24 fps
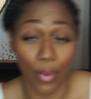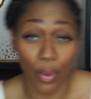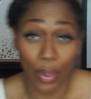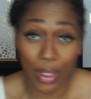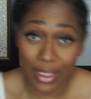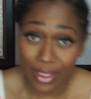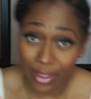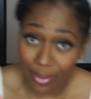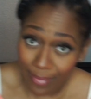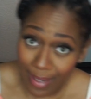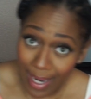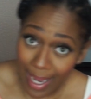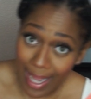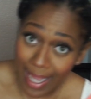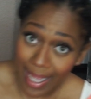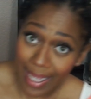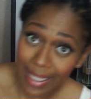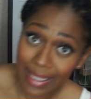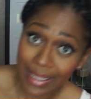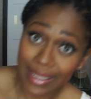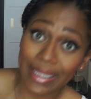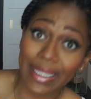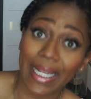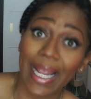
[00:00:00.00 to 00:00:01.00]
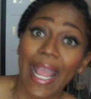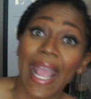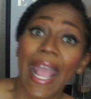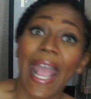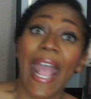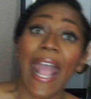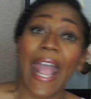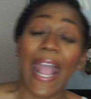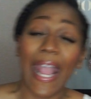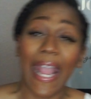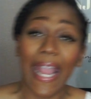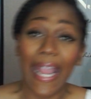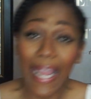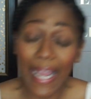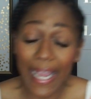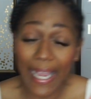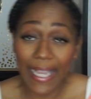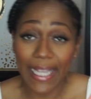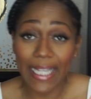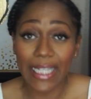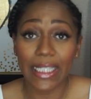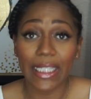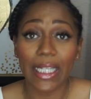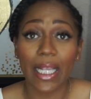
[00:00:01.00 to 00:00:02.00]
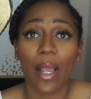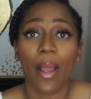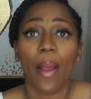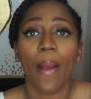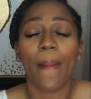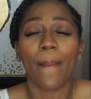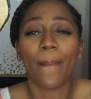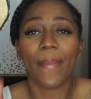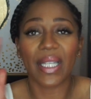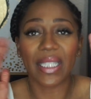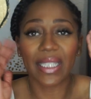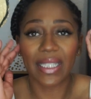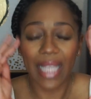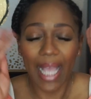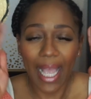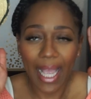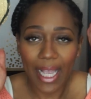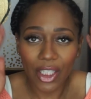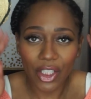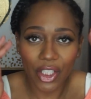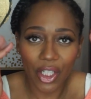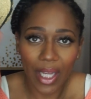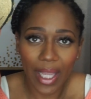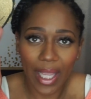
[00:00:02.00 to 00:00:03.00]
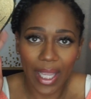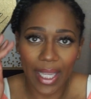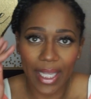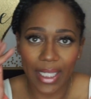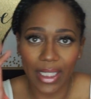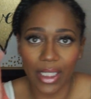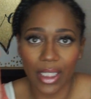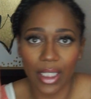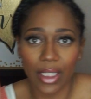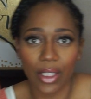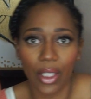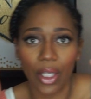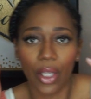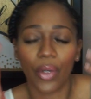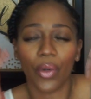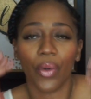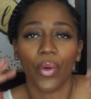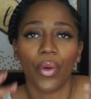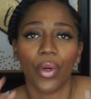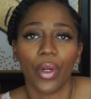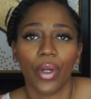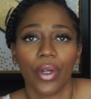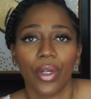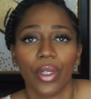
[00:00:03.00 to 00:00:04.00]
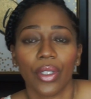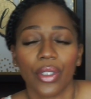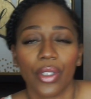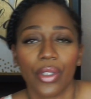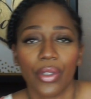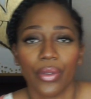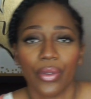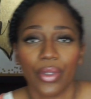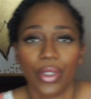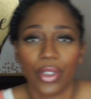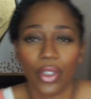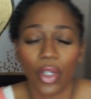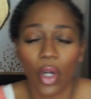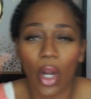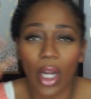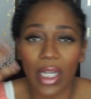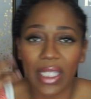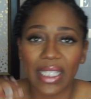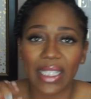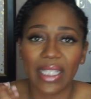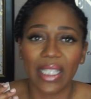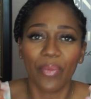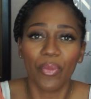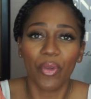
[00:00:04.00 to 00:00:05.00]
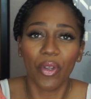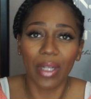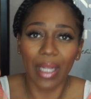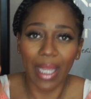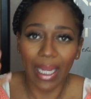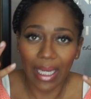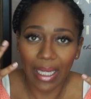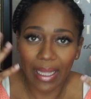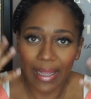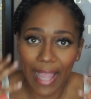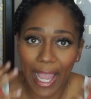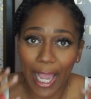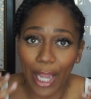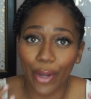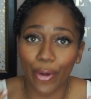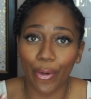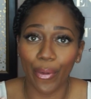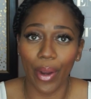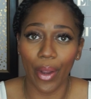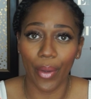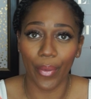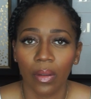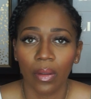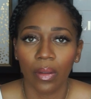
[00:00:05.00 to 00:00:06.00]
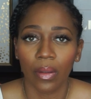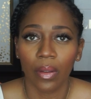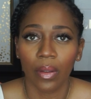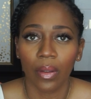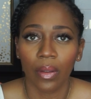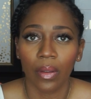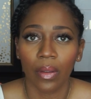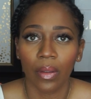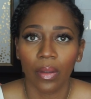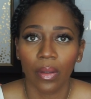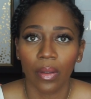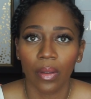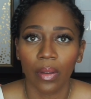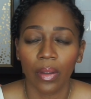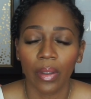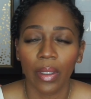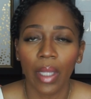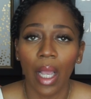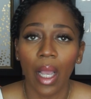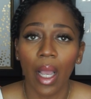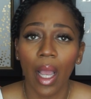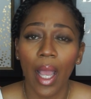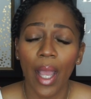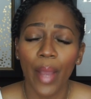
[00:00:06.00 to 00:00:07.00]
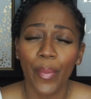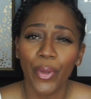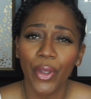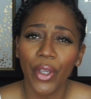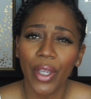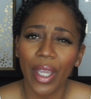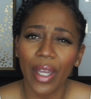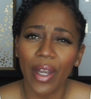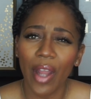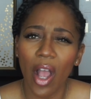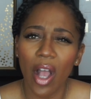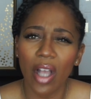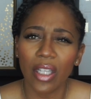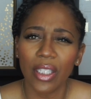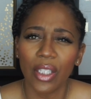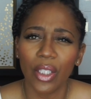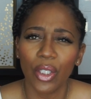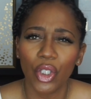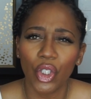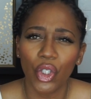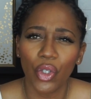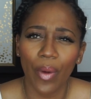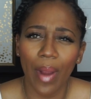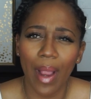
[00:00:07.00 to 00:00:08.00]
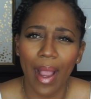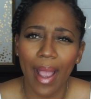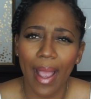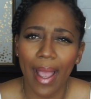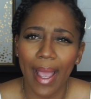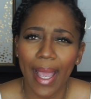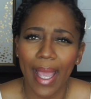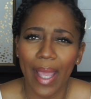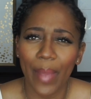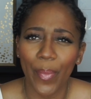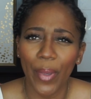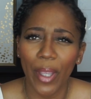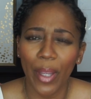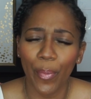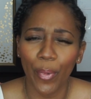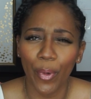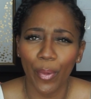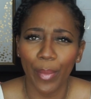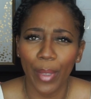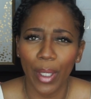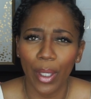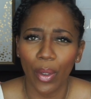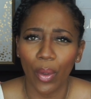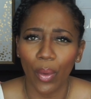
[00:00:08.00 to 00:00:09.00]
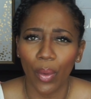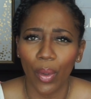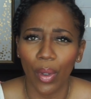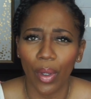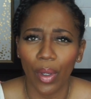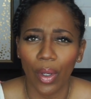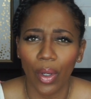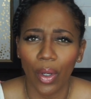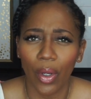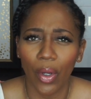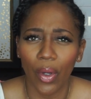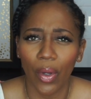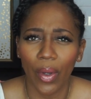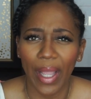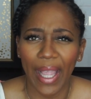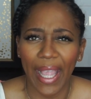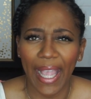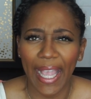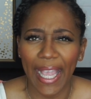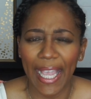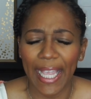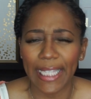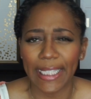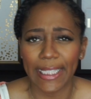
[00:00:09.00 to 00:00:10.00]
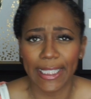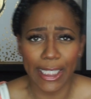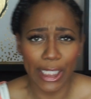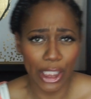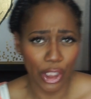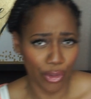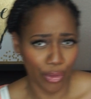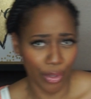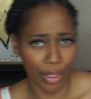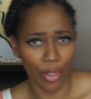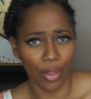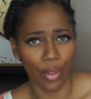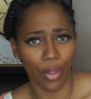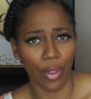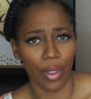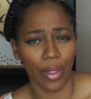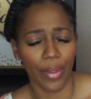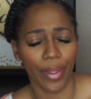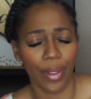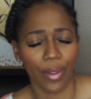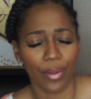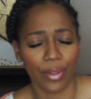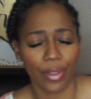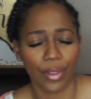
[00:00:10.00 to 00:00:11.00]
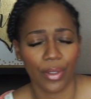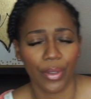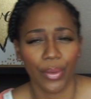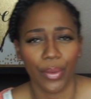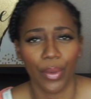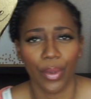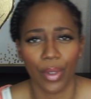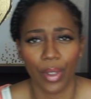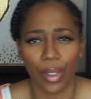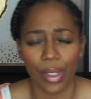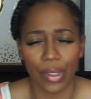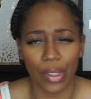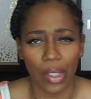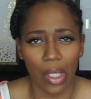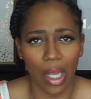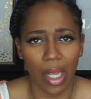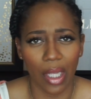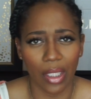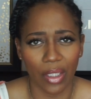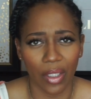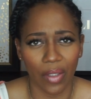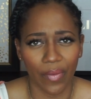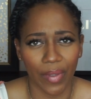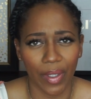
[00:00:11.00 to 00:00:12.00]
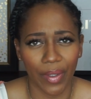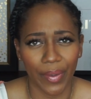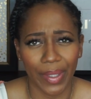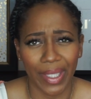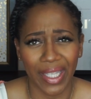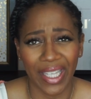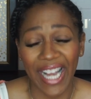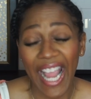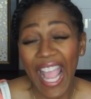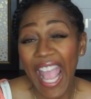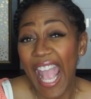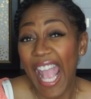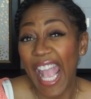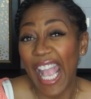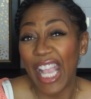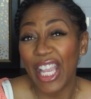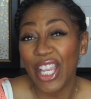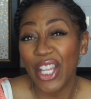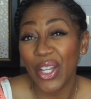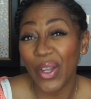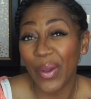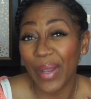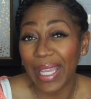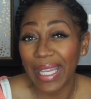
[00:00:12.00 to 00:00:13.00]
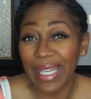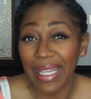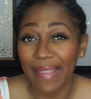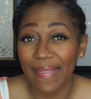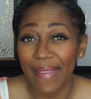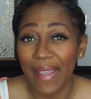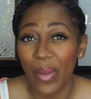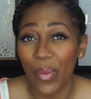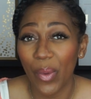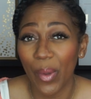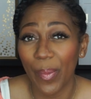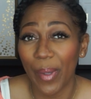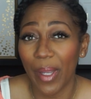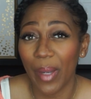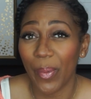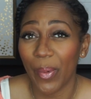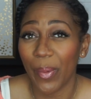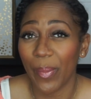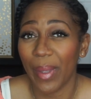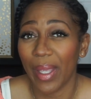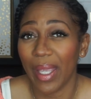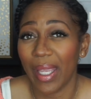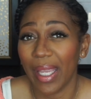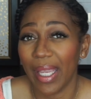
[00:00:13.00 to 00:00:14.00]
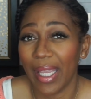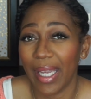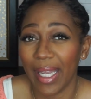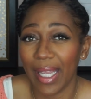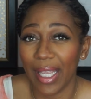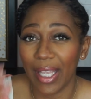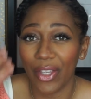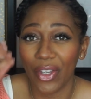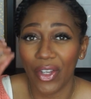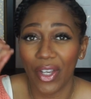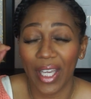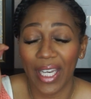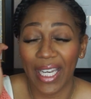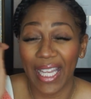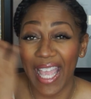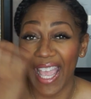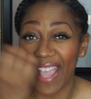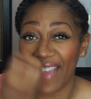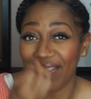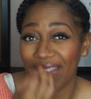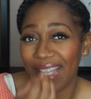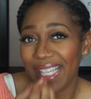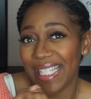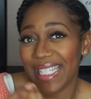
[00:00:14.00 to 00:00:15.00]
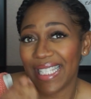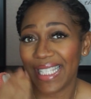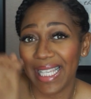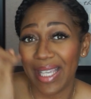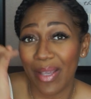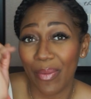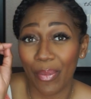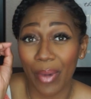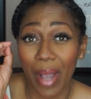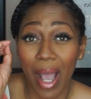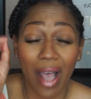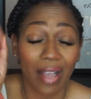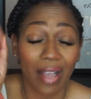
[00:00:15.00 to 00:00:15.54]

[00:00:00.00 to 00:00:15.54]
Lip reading: moisturized and massage your edges in order to start stimulating that growth. You can also try peppermint oil and tea tree oil. Those two oils are also very good. And you know, anything with peppermint in it, you're going to have that scent, but